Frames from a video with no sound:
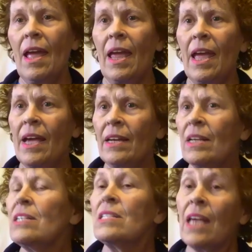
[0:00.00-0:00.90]

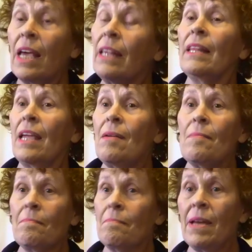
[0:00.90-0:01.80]
And suddenly,
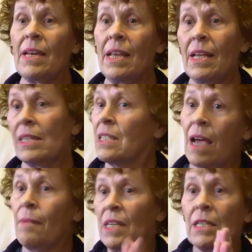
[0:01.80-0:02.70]
money is
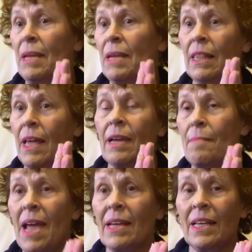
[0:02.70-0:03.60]
coming to me like a
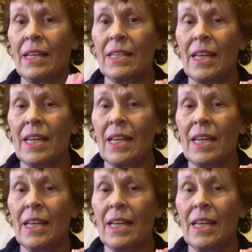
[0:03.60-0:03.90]
magnet.